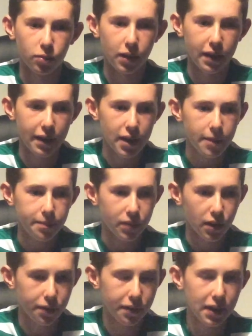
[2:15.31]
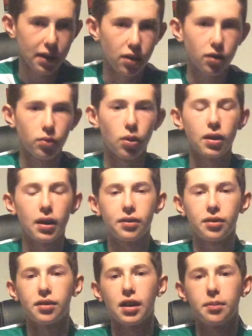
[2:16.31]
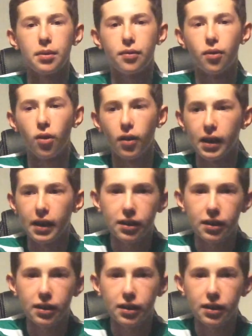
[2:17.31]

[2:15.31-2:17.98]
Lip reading: With Finn on the right, as I said before,